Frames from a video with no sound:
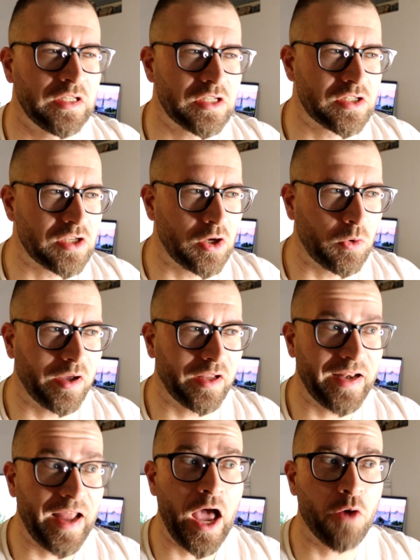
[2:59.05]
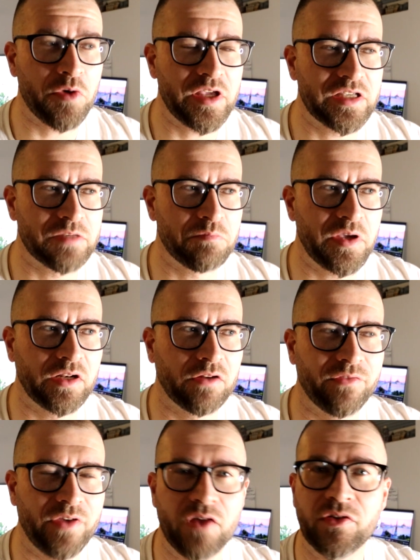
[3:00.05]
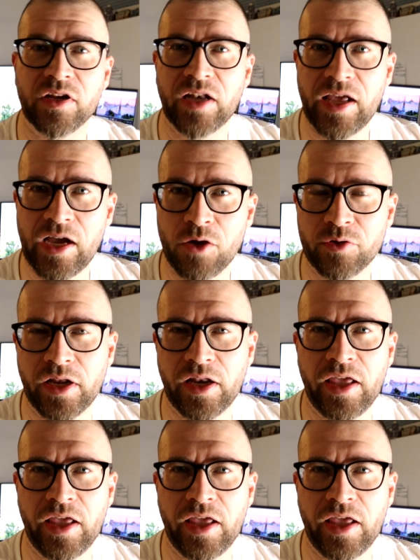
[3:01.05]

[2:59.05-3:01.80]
So now he's been very loud and